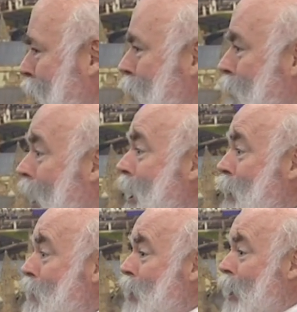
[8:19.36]
who find
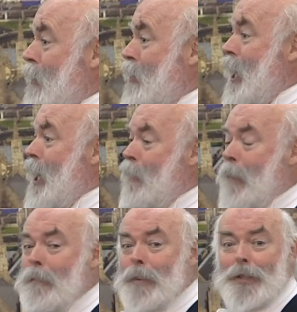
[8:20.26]
themselves here,
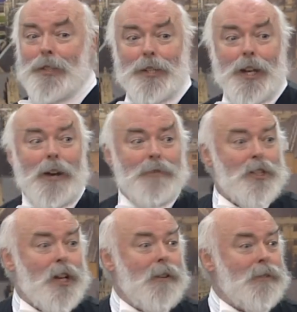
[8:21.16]
members, staff,
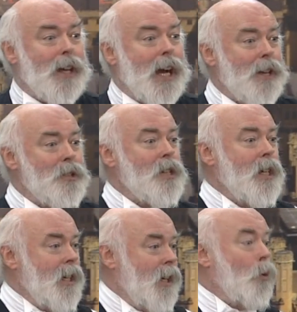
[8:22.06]
staff of the
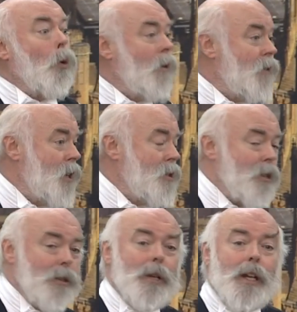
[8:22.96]
House, and all of those
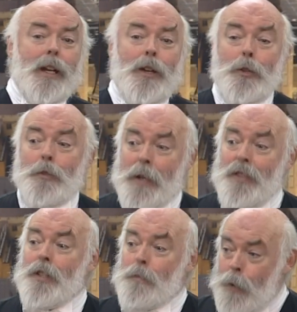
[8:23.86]
who, whose
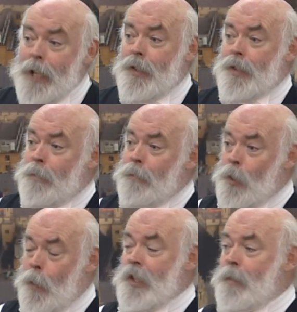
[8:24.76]
business brings them
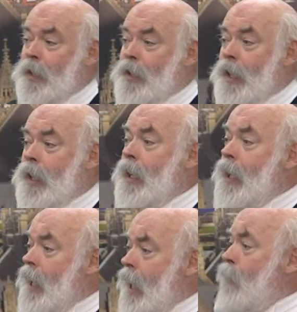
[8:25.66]
to Westminster,
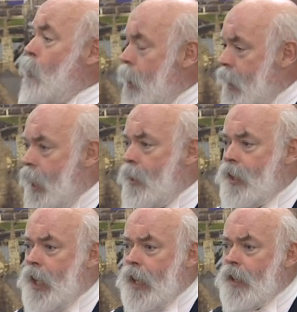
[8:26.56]
if you're doing
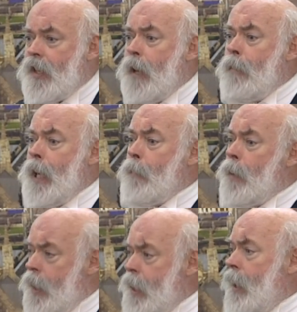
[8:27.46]
those things, then being
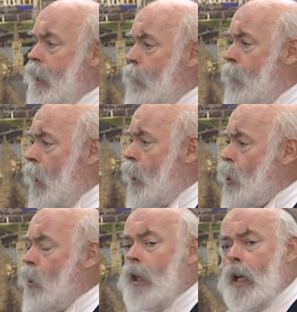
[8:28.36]
politically
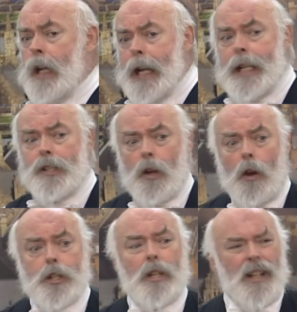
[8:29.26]
impartial is
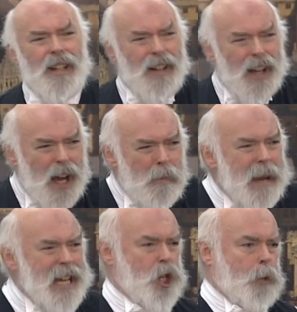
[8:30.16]
not a
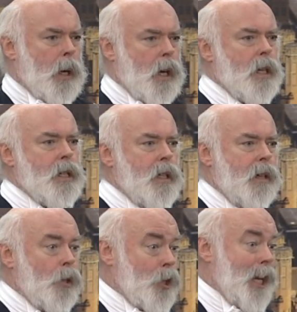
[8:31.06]
major part
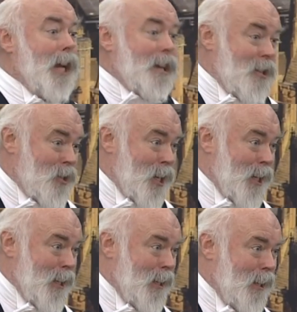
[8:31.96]
of your daily
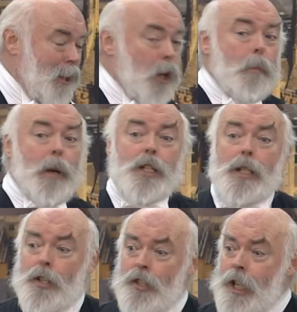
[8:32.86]
concern.
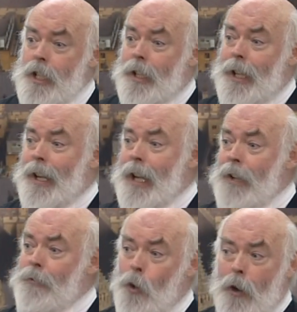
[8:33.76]
But certainly,
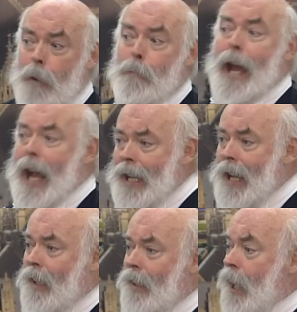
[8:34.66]
if you're
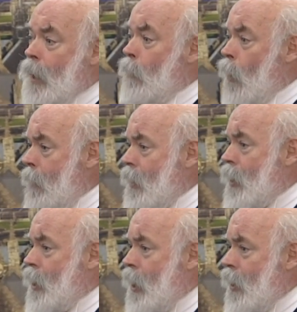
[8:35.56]
unpacking the unemployment
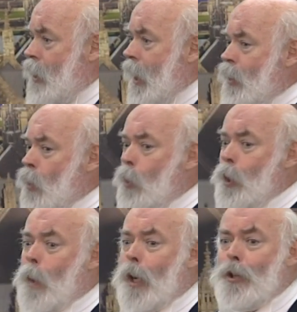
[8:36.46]
statistics or
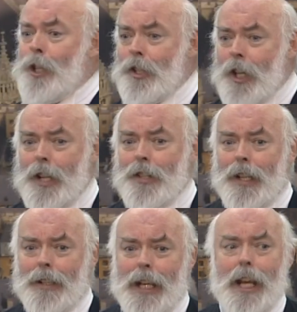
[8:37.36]
you are
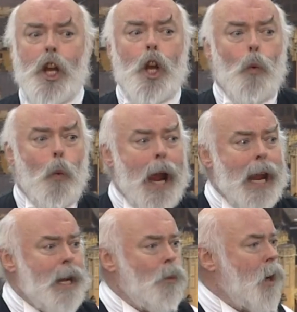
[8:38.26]
criticizing the
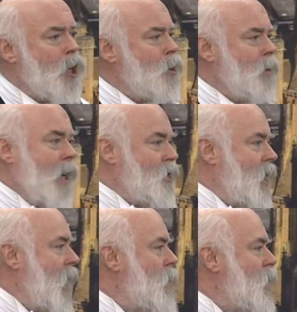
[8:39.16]
way in which, let's
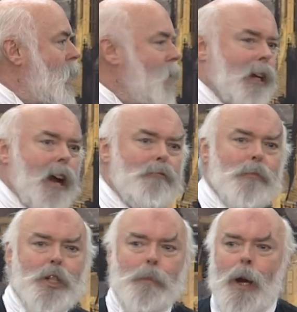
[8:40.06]
say, a particular
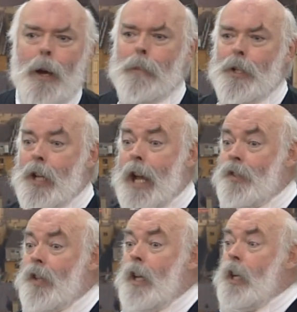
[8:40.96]
government department
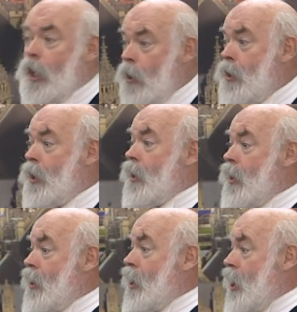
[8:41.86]
has used
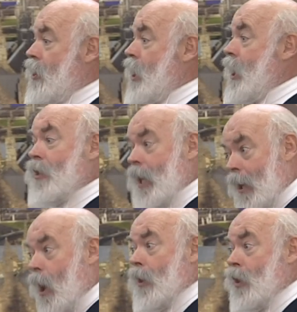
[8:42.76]
statistics
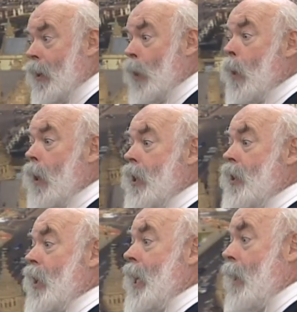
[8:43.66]
in answering
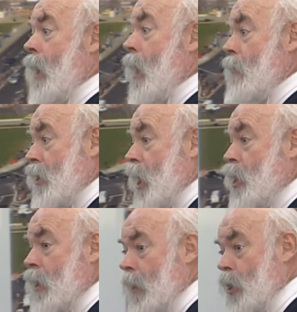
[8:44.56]
queries in our
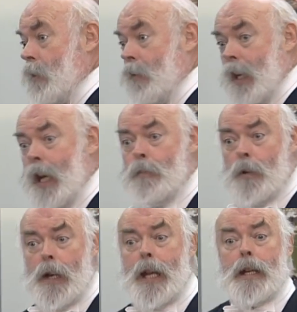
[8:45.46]
research division of the
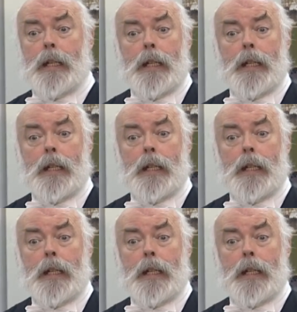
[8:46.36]
library,